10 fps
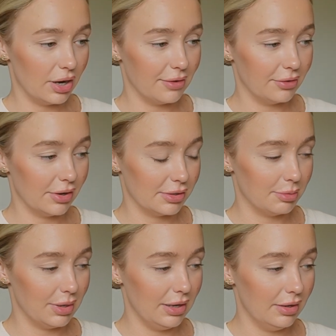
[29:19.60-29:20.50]
have a
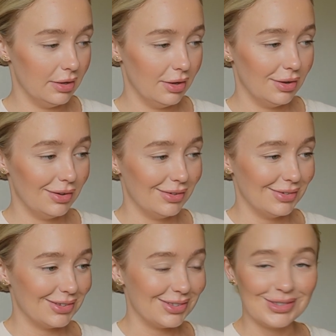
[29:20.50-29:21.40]
recipe,
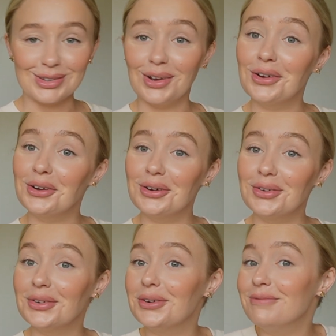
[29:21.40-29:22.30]

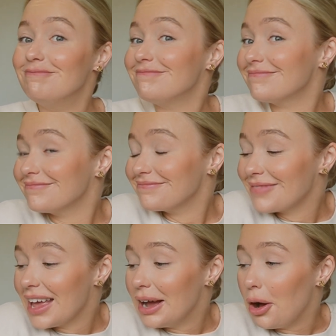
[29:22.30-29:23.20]
so
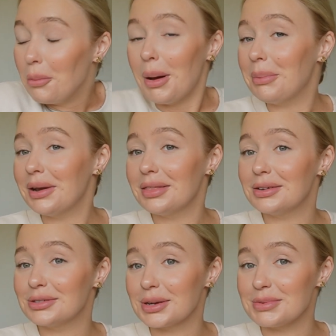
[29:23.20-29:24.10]
I'll pop it in the
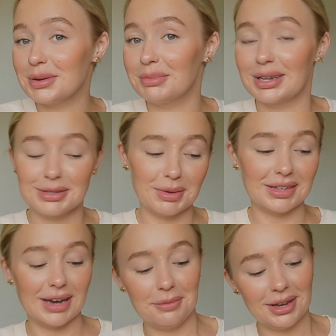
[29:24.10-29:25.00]
description because by the
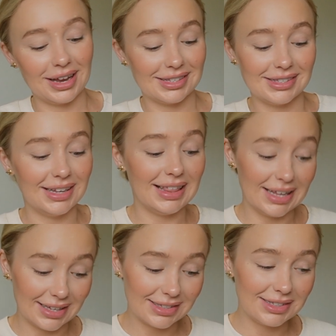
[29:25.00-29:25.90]
time you guys see
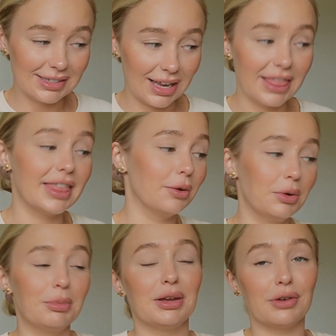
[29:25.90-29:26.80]
this, there
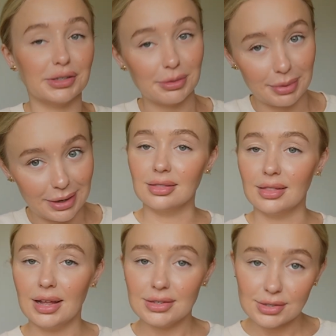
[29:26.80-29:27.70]
will be a recipe.
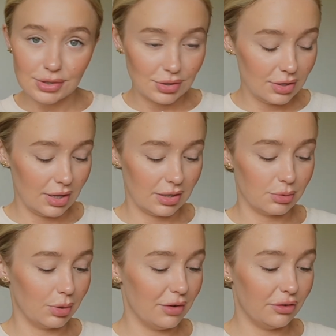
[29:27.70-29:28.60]
Let's do this.
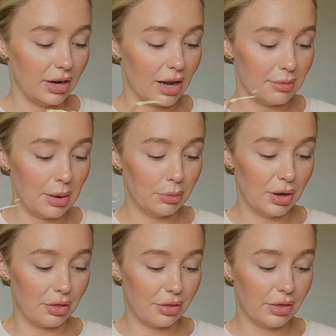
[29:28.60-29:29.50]
Whatever I come up
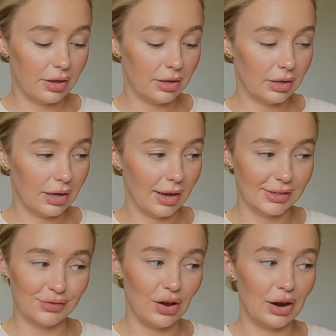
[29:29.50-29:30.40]
with
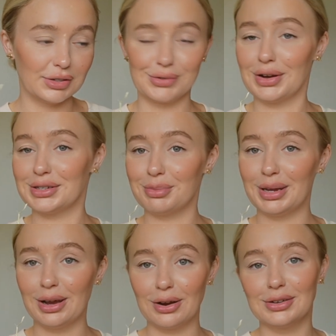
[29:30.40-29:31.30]
as far as a recipe
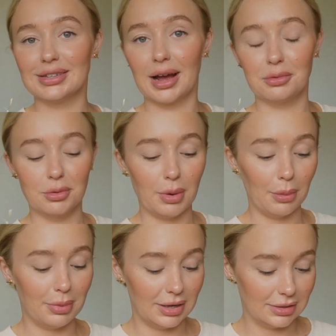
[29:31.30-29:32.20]
goes, I will
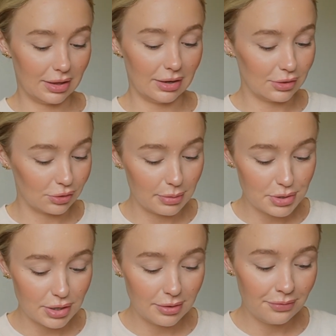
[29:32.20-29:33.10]
pop into the
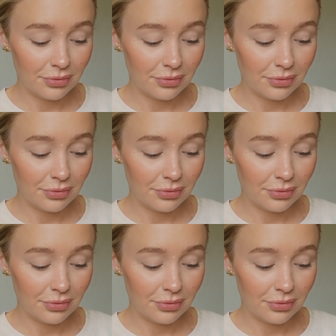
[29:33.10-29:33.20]
description.